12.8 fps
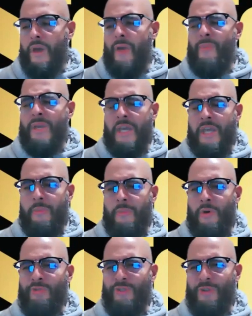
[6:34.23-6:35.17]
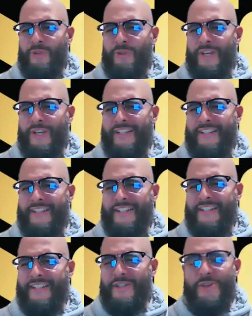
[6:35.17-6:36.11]
I became also
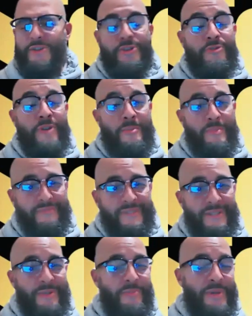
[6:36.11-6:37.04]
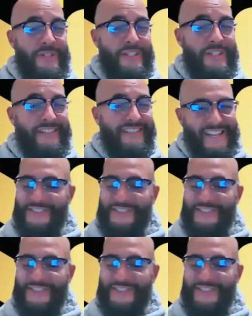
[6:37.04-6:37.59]
a union rep in the building.